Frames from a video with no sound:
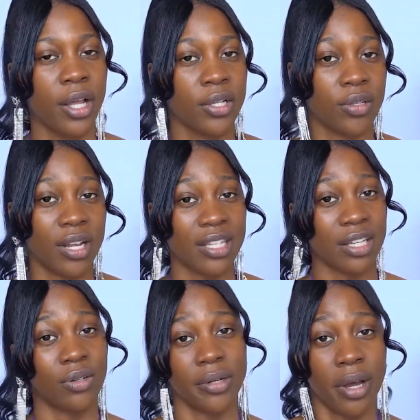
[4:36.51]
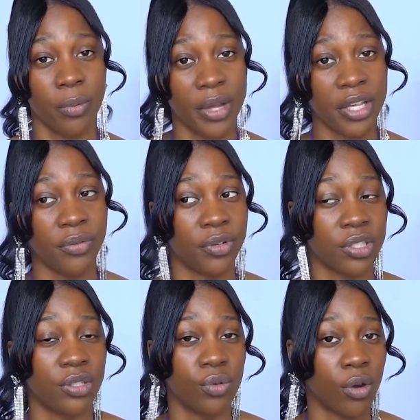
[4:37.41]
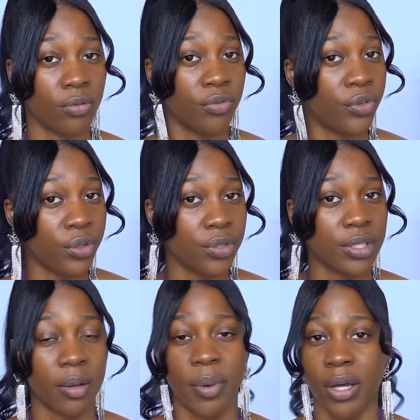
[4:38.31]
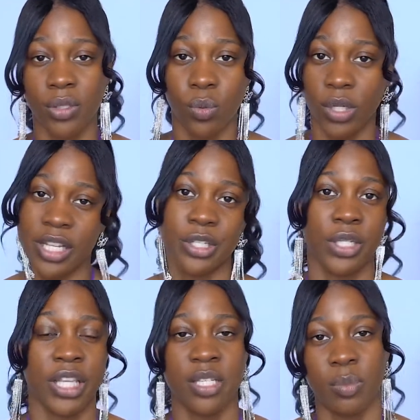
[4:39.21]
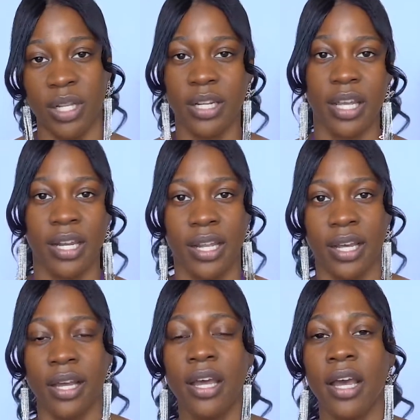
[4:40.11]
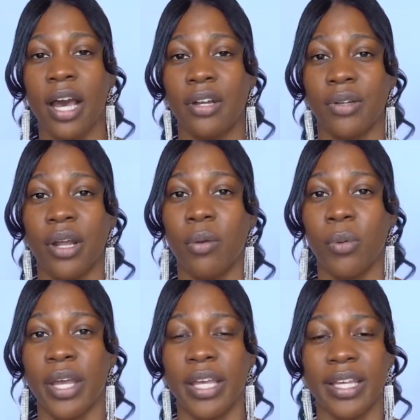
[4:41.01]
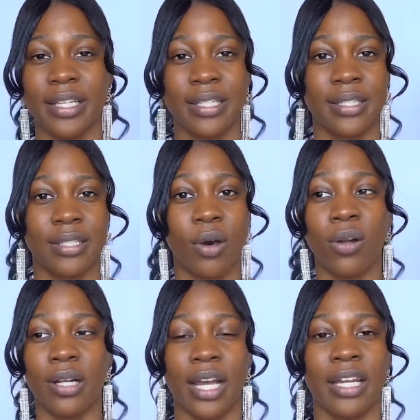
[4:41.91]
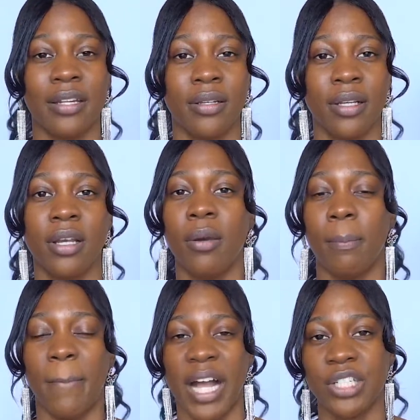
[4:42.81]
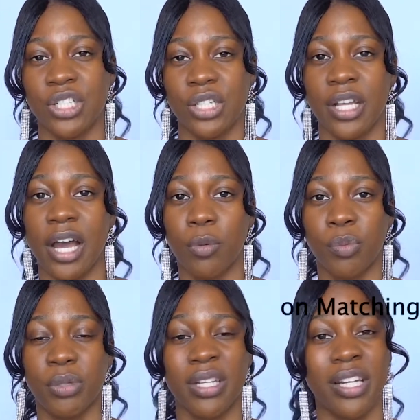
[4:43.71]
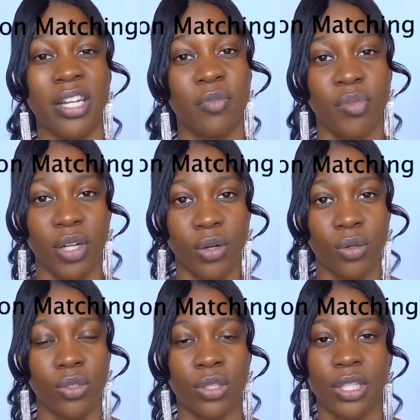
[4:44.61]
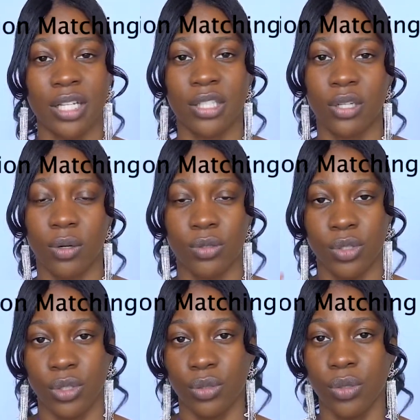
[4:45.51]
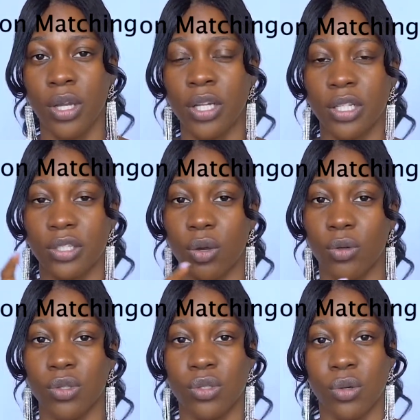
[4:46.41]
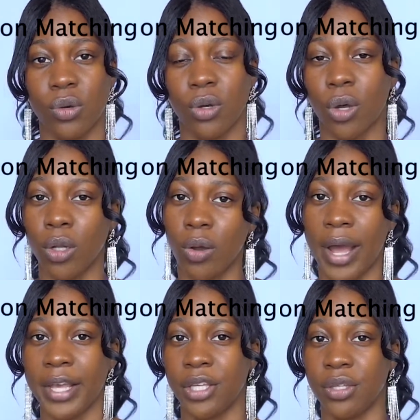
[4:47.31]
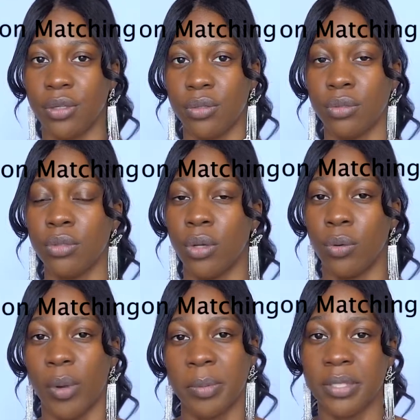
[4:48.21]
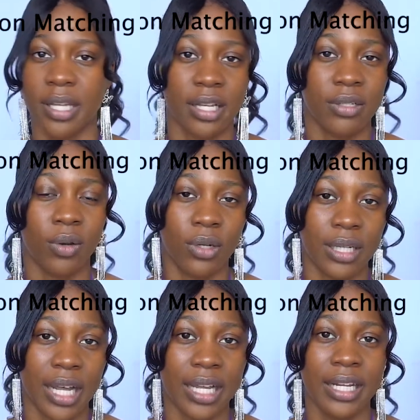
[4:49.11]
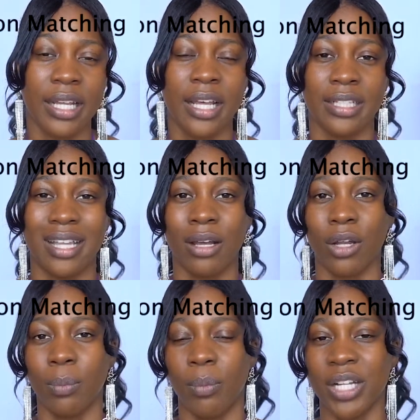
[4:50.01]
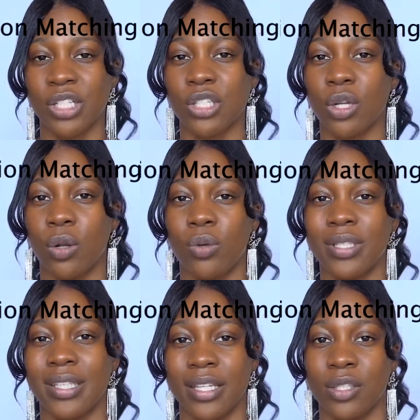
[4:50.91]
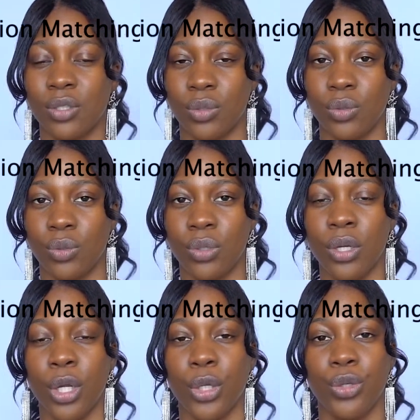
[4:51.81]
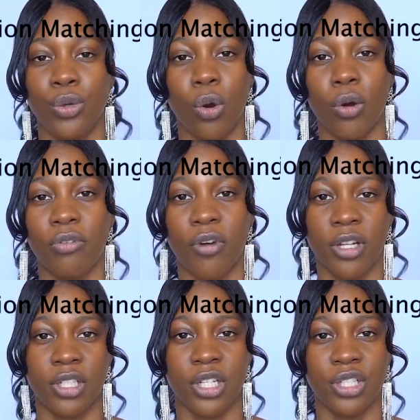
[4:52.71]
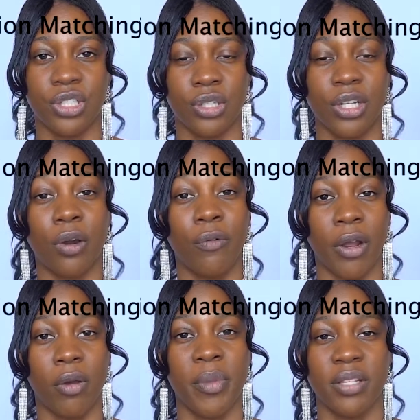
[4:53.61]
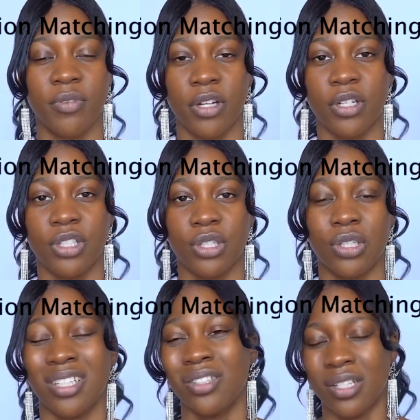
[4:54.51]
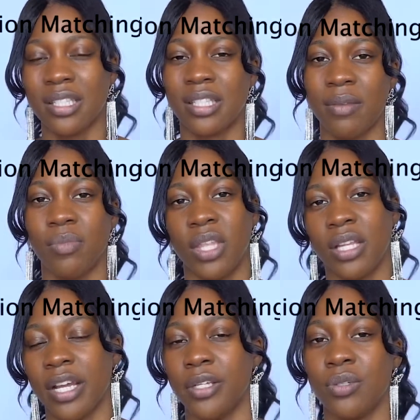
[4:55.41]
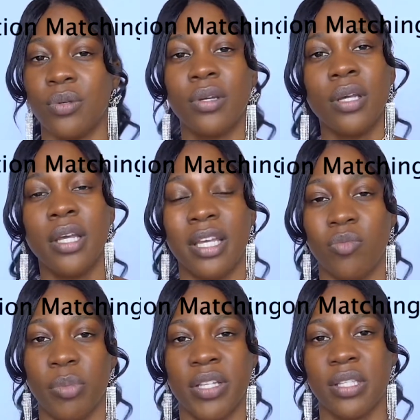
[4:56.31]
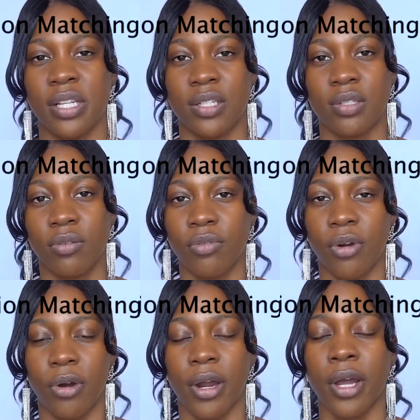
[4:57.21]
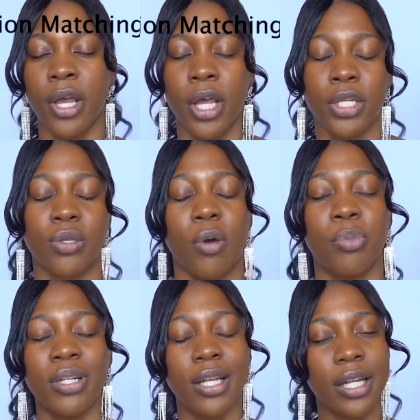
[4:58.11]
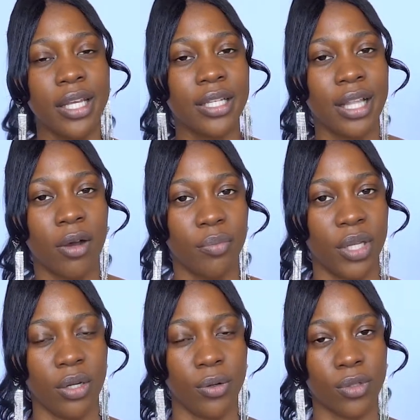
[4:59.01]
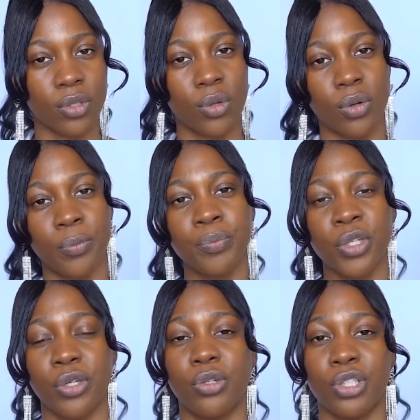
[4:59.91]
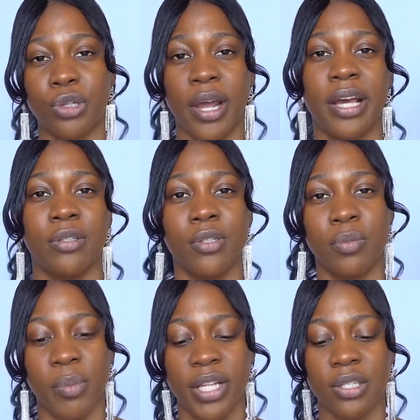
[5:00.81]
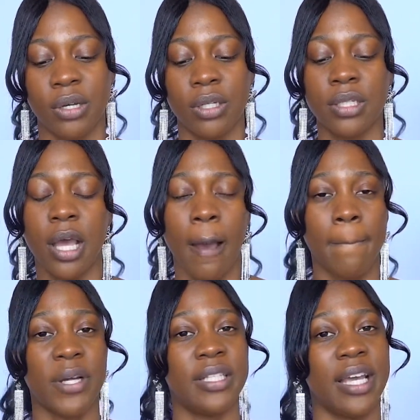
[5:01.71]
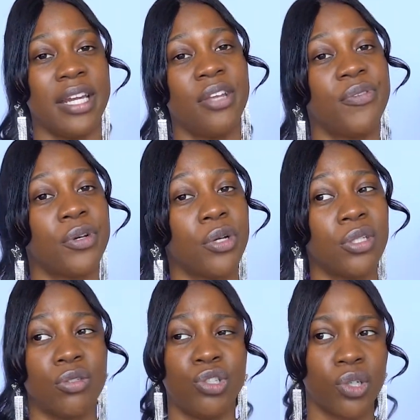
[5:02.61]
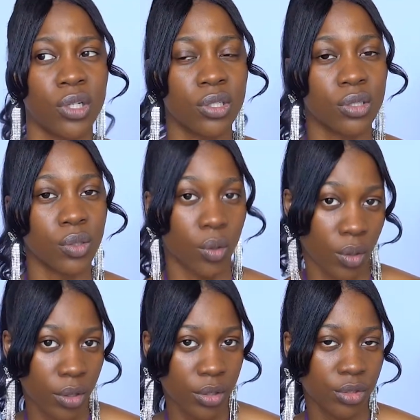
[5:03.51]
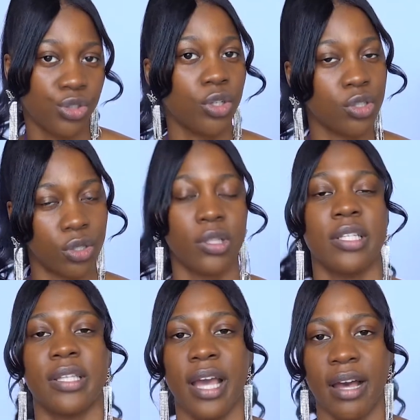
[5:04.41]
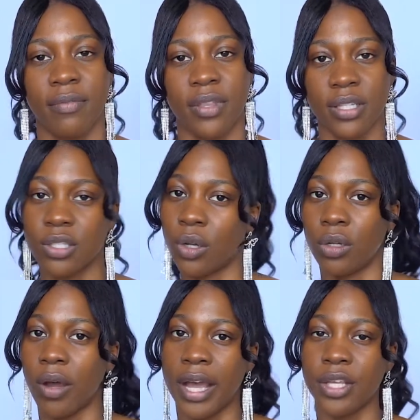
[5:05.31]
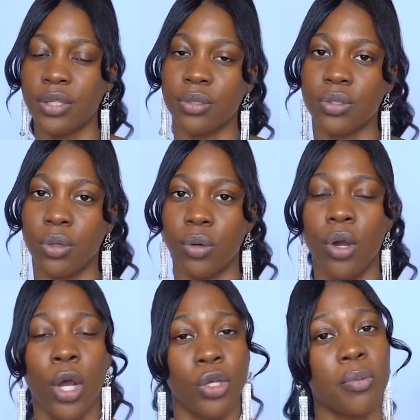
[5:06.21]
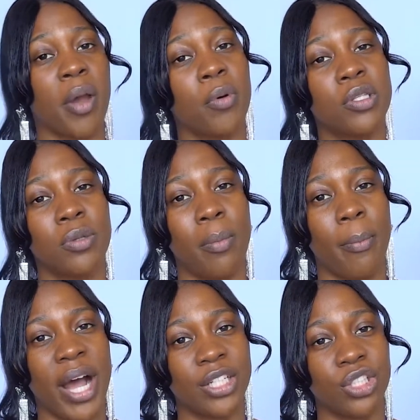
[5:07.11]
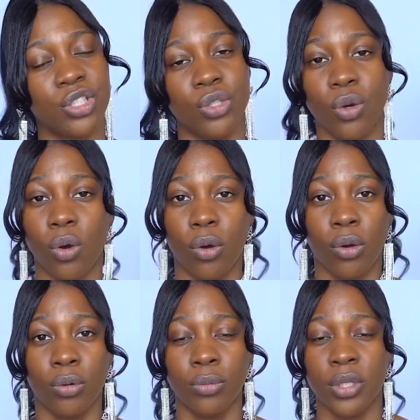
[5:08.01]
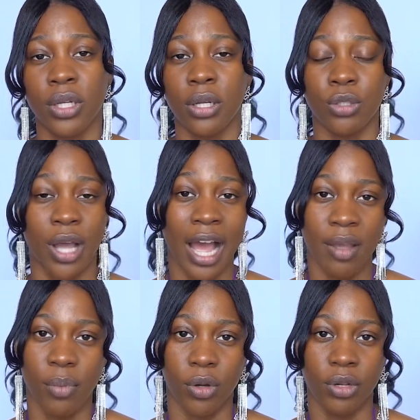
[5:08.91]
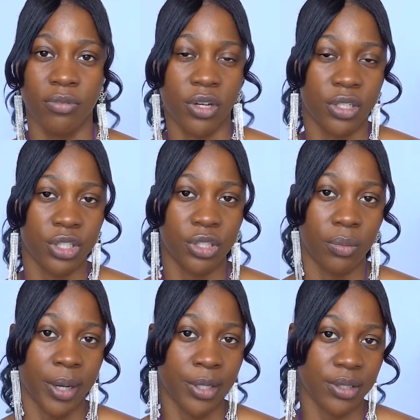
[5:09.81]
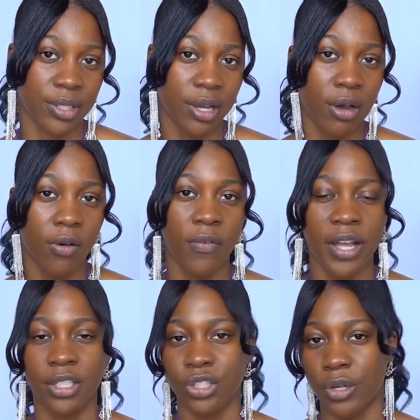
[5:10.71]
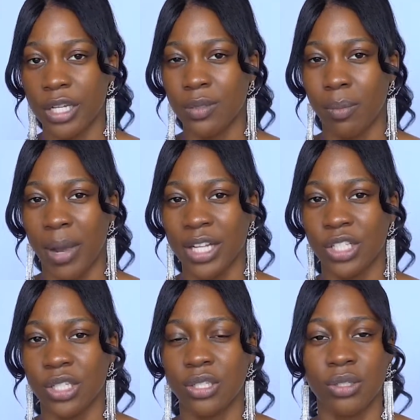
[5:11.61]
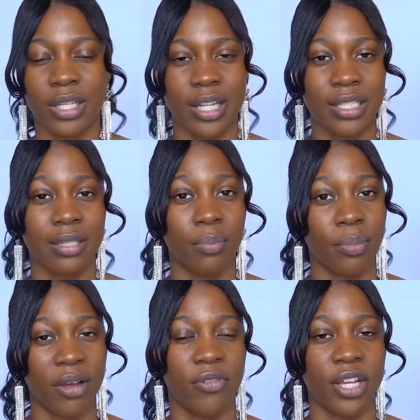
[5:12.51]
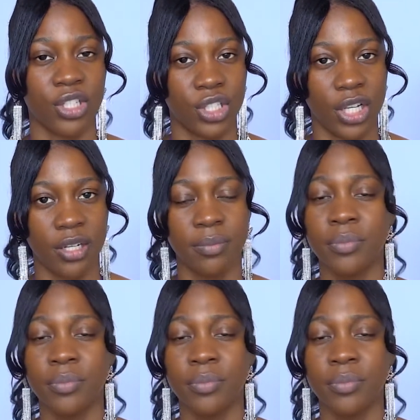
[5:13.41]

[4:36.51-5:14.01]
So that's another way if you're still confused about what I just explained earlier. Another way is online matching. I will put a link below that tells you. There's also a Color IQ website online that matches closest to your foundation or recommends foundation that does the same thing that you do in person at Sephora. So I'll put a link down below so you could try out those methods. But then if you're going to drugstore doesn't have this color IQ, so you might want to match your eyeball your foundation by yourself and try to match it to get the perfect shade.